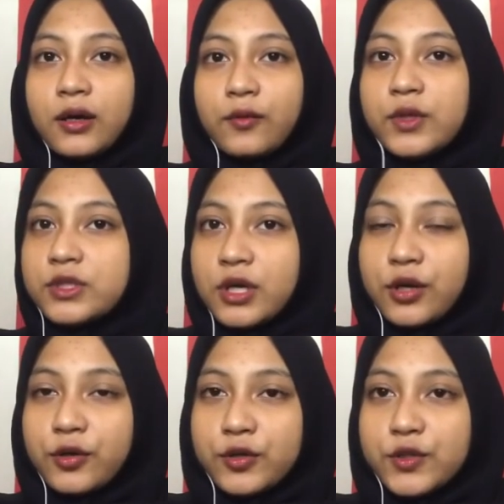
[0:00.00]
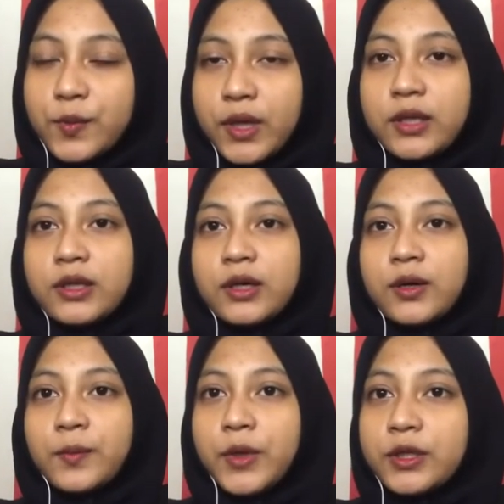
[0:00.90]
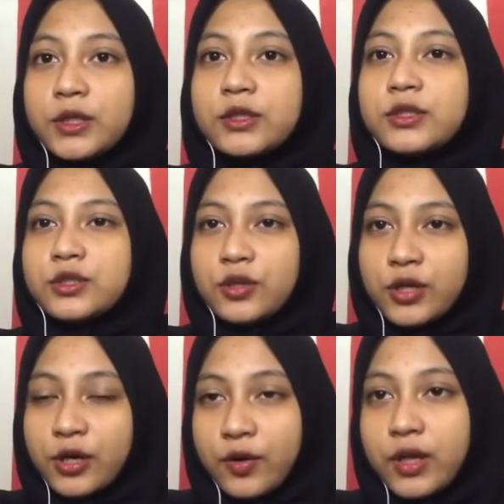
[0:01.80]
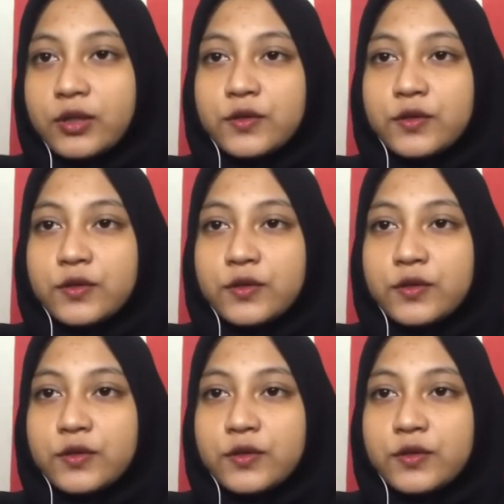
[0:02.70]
which are used by the petitionary to